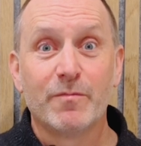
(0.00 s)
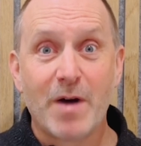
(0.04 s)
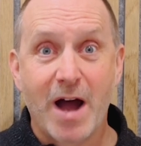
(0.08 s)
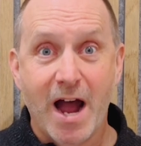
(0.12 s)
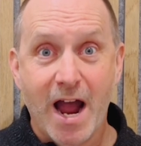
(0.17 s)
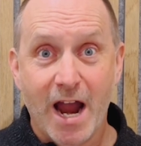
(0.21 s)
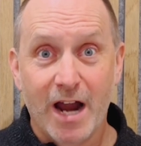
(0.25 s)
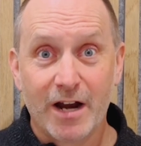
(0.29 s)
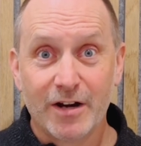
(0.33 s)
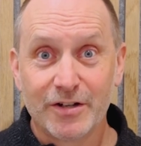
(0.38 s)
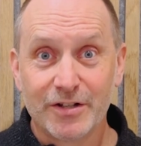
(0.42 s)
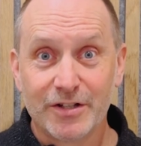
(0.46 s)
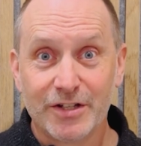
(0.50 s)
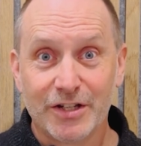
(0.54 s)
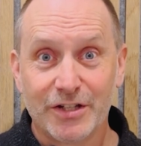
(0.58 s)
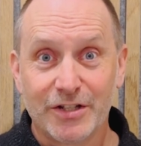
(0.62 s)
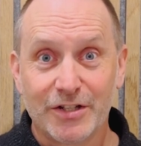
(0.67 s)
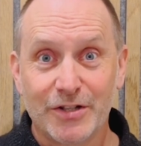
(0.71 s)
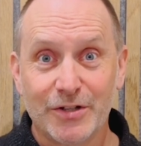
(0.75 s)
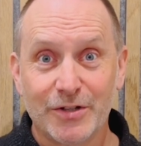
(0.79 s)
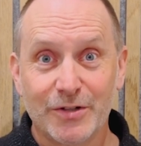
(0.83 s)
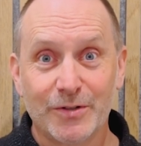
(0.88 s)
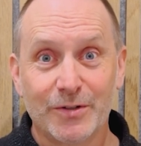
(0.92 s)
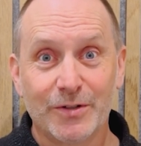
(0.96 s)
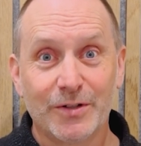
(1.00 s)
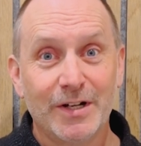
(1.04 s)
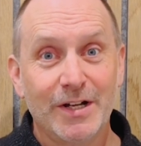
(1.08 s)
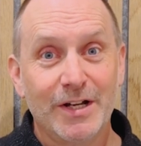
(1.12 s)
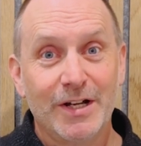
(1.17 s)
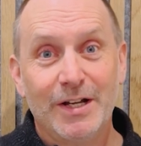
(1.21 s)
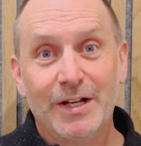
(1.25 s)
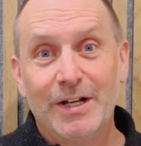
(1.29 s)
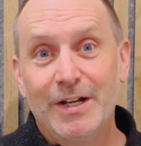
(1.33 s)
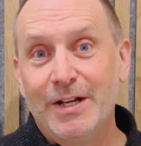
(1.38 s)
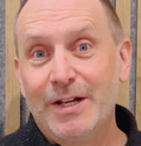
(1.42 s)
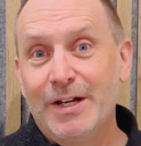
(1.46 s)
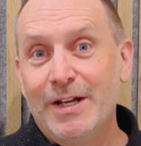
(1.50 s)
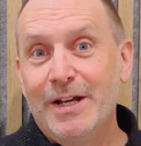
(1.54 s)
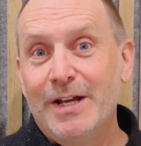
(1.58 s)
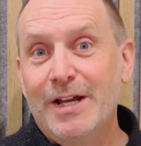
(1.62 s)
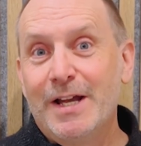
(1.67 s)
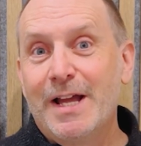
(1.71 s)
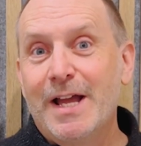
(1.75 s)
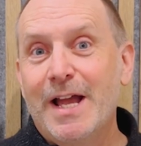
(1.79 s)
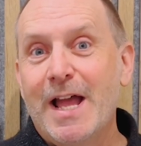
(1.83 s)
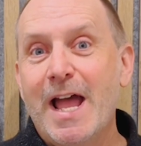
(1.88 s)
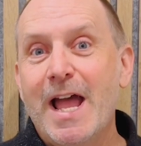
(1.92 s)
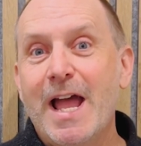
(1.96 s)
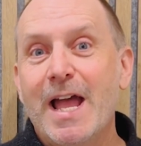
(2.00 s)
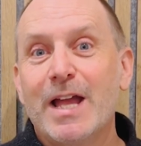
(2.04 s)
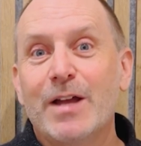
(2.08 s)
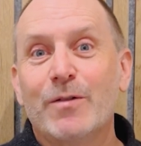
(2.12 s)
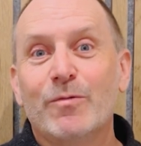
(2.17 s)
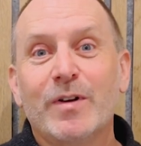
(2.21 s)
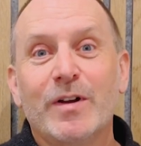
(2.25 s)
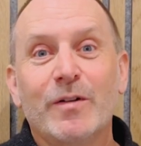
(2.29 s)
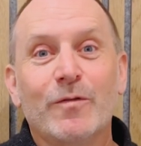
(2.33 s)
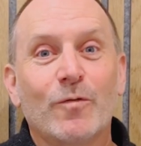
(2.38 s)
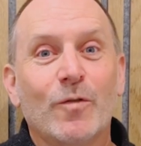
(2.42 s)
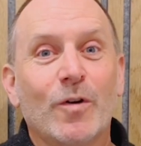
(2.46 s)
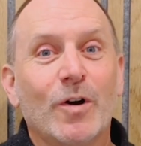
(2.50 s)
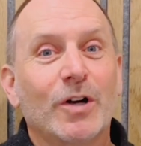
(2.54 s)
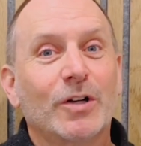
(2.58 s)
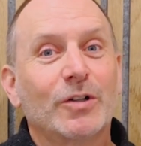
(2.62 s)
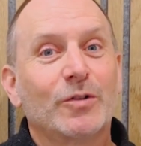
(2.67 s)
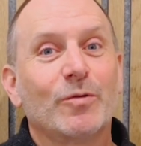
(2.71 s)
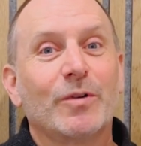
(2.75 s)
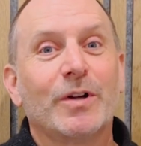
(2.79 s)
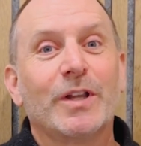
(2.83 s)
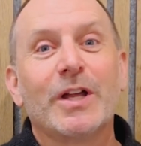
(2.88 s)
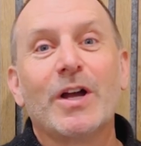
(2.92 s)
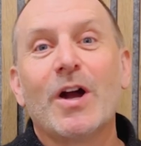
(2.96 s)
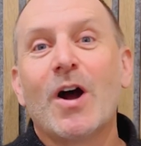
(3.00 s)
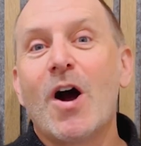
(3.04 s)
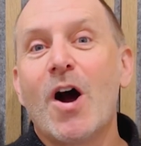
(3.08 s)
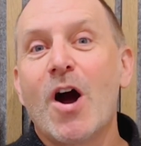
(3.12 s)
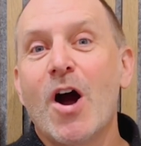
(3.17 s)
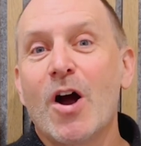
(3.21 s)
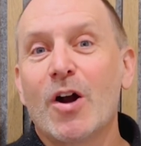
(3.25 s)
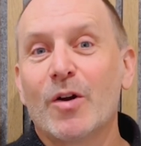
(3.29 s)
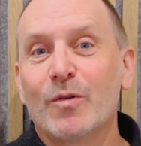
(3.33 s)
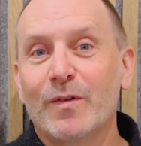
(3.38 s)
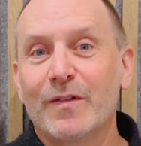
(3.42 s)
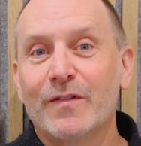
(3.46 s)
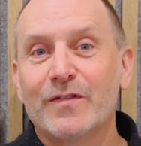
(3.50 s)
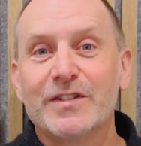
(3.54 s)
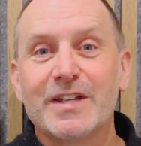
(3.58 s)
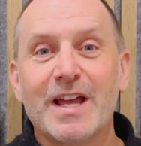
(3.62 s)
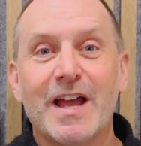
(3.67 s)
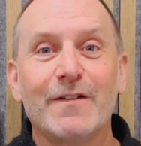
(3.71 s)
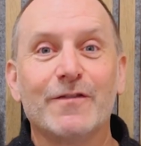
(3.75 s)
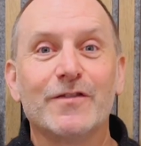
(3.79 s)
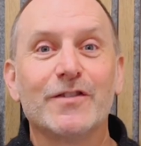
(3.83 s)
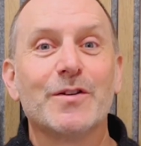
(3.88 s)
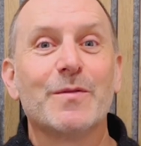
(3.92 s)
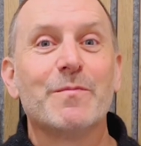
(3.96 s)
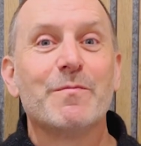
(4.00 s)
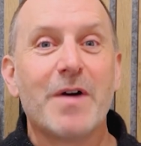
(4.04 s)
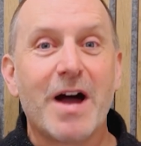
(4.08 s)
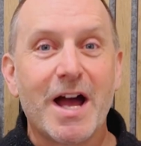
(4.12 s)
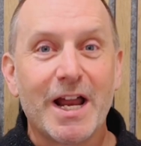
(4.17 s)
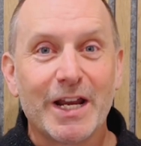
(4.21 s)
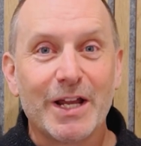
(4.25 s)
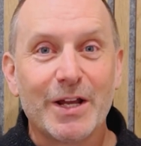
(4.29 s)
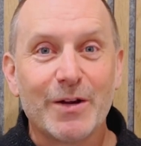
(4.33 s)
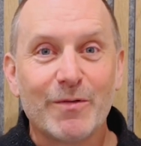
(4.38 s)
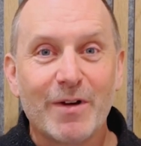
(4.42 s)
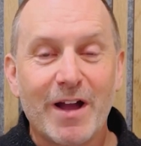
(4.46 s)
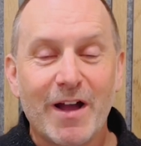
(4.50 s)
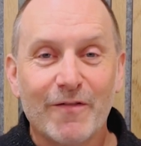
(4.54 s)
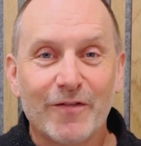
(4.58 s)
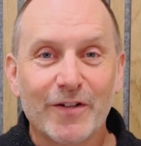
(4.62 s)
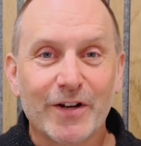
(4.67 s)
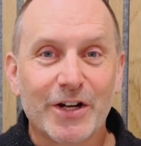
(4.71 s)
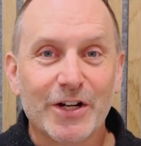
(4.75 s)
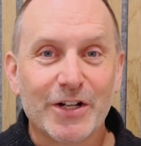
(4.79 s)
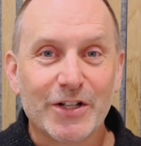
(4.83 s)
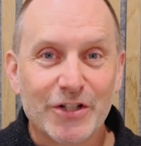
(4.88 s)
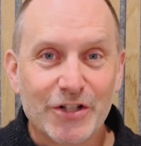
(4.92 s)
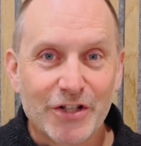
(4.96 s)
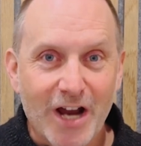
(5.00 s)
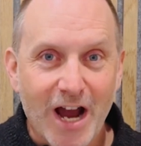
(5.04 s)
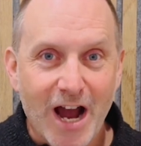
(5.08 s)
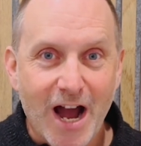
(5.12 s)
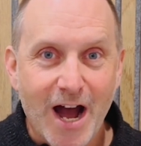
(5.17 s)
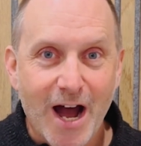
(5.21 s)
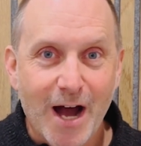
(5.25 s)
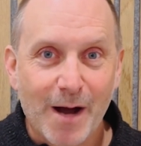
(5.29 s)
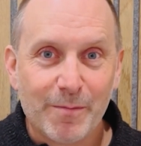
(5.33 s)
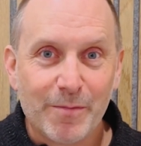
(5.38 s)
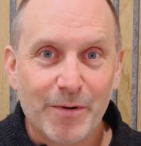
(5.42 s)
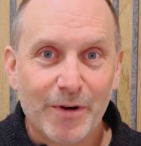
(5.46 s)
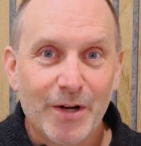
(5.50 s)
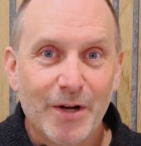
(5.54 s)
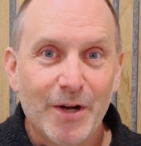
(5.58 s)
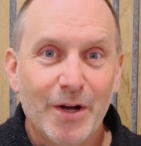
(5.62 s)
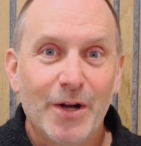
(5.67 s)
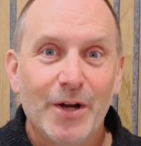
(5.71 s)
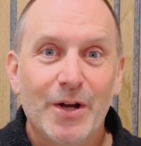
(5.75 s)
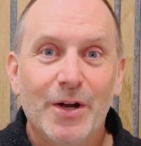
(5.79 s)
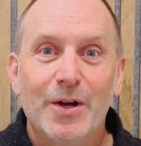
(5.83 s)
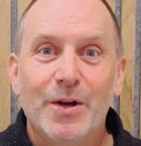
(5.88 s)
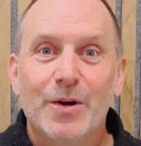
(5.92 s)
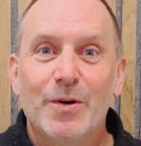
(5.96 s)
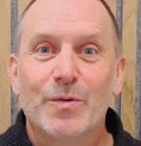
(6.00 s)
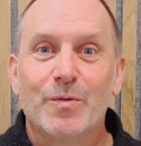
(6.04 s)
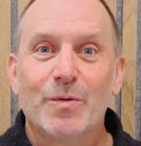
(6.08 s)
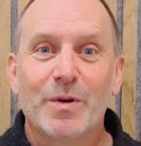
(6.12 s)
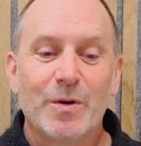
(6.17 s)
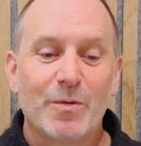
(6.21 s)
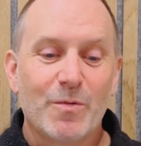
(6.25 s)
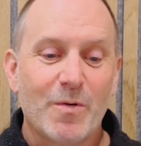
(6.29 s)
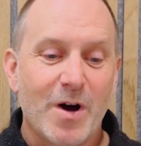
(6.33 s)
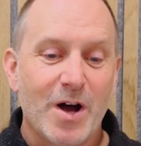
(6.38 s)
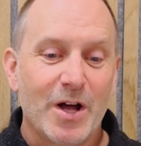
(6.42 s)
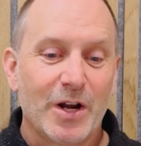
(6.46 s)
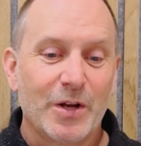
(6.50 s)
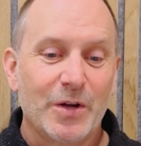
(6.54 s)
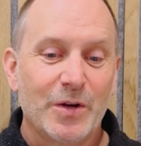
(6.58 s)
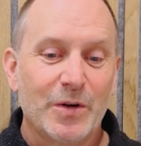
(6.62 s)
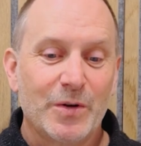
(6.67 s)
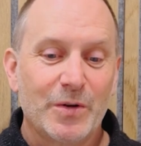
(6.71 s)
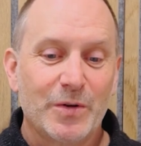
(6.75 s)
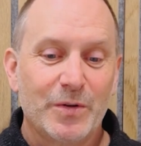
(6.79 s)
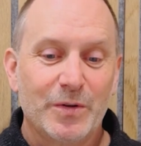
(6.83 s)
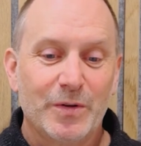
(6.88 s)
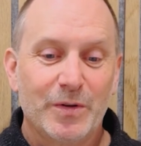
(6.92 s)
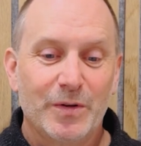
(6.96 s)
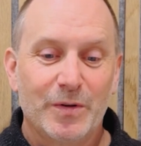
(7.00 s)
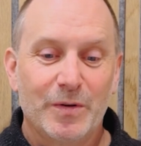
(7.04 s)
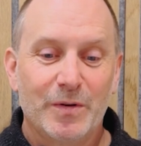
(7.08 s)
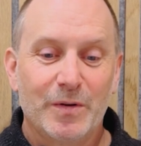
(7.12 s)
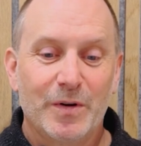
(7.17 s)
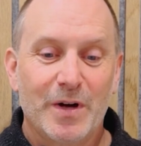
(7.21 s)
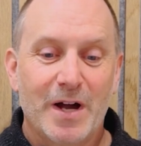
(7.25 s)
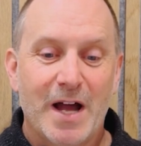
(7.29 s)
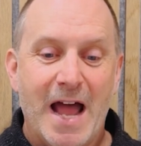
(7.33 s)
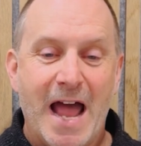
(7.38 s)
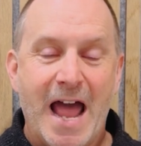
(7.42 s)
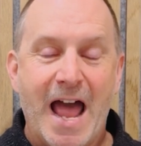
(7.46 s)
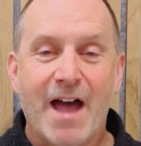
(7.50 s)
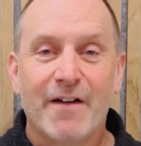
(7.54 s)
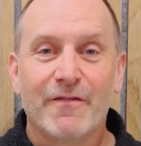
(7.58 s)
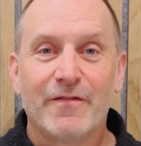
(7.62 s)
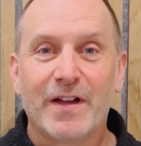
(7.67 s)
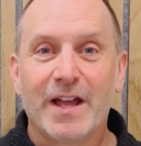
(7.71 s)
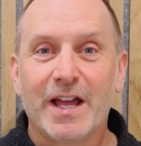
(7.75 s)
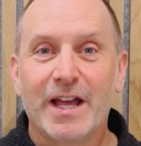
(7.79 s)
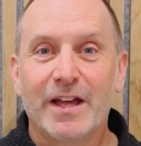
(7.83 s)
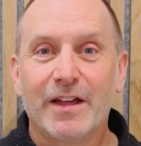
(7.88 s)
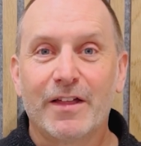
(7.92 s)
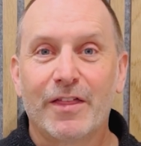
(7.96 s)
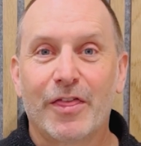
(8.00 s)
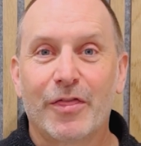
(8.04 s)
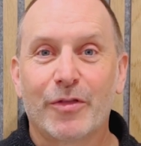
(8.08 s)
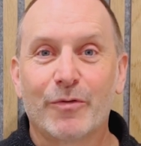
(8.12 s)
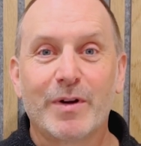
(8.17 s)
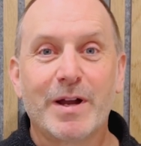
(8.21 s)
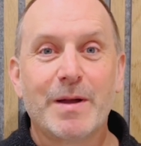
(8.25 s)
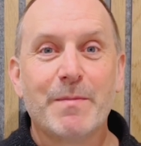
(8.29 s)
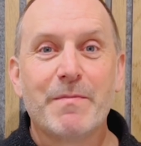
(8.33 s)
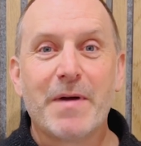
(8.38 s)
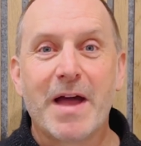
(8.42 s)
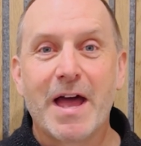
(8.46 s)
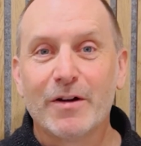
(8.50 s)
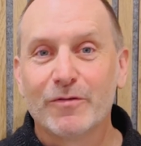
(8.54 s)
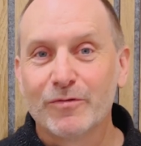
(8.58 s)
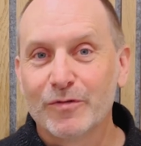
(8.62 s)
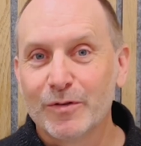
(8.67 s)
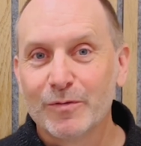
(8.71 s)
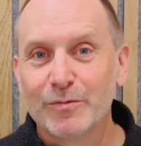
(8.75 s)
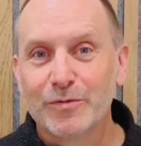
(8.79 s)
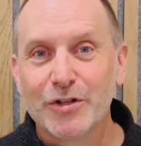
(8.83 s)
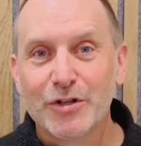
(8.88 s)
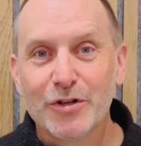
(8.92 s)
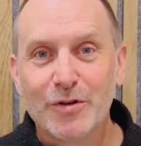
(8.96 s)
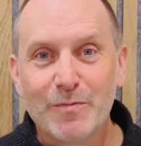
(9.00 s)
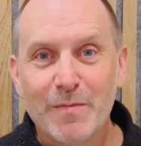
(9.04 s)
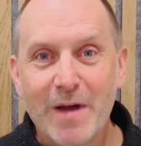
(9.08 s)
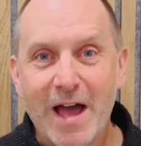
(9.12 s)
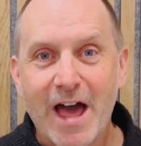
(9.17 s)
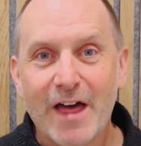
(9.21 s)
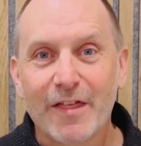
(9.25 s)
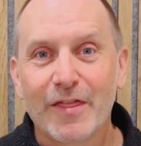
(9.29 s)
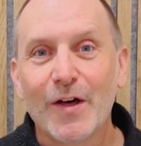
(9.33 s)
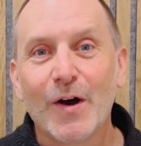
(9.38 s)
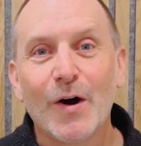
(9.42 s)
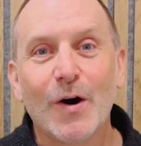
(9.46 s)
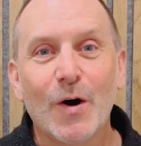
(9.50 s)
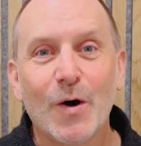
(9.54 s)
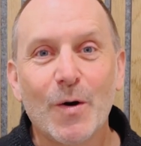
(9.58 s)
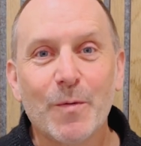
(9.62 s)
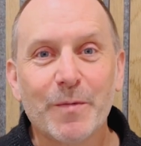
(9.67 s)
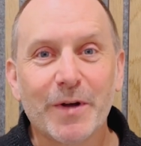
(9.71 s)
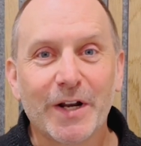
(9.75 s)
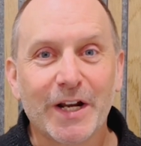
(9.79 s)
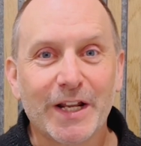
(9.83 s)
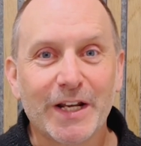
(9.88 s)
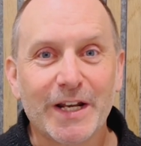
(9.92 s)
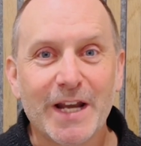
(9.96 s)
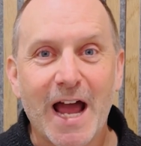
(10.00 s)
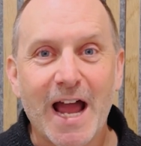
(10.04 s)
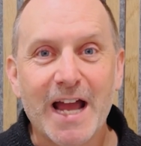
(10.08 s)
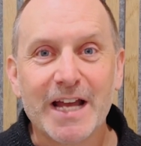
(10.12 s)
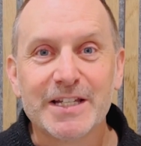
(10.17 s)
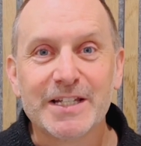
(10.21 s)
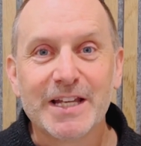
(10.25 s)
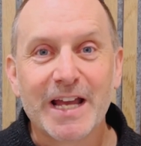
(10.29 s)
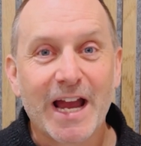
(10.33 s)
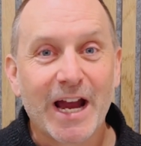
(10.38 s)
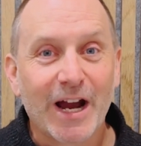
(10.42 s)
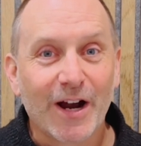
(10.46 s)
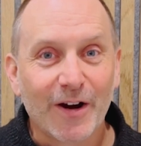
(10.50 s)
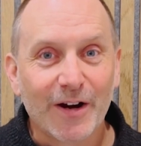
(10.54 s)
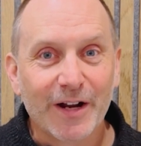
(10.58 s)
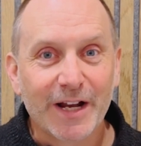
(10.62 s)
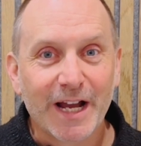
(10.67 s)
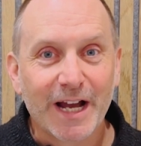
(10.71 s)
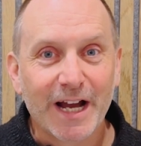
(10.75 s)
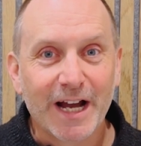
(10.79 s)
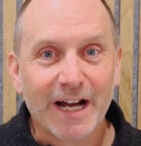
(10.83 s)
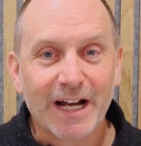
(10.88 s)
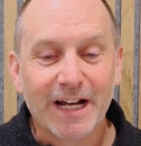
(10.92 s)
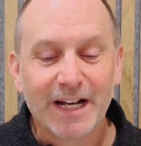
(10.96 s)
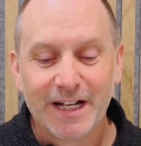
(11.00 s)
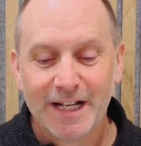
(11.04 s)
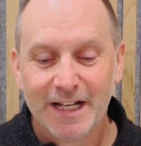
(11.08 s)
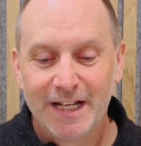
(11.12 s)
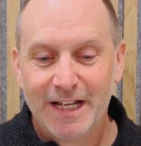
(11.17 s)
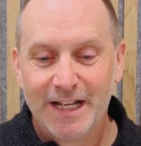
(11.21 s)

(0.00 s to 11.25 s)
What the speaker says: buyers is to, hey, we've worked really hard, we've saved some money, we have a good job, we want to have a 3-bedroom, 2-bath home in a nice area,